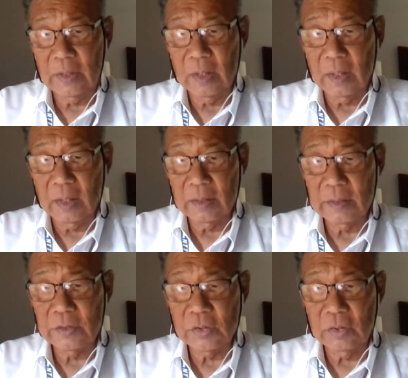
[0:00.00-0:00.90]
uh,
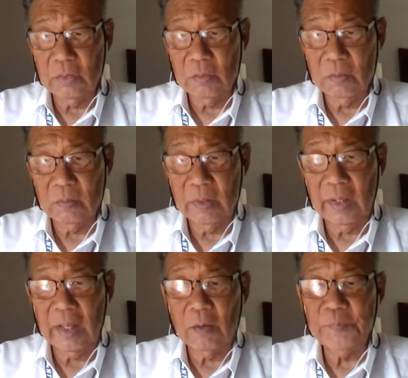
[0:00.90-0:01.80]
to
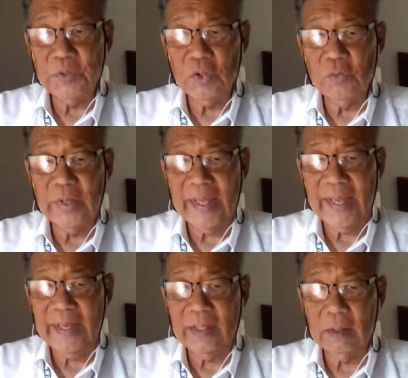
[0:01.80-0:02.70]
help
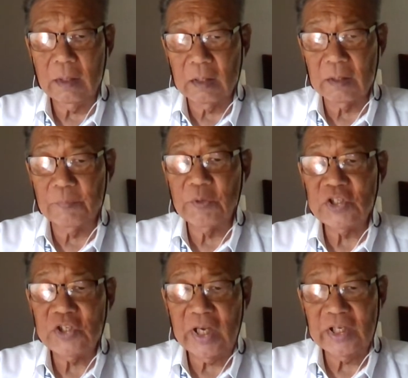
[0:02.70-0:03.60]
gain an
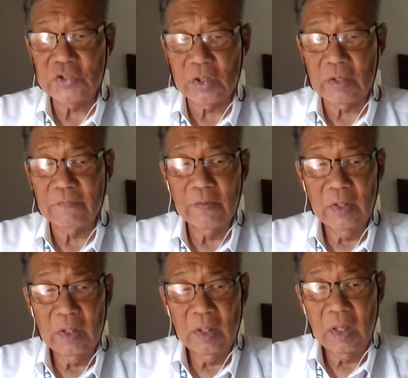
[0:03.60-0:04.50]
appreciation of
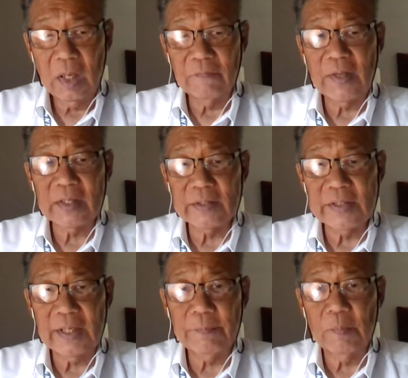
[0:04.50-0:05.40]
how to
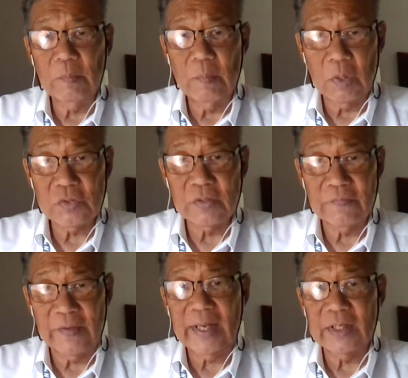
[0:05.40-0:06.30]
take most
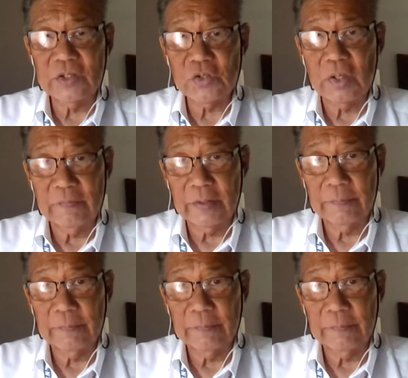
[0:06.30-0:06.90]
advantage of.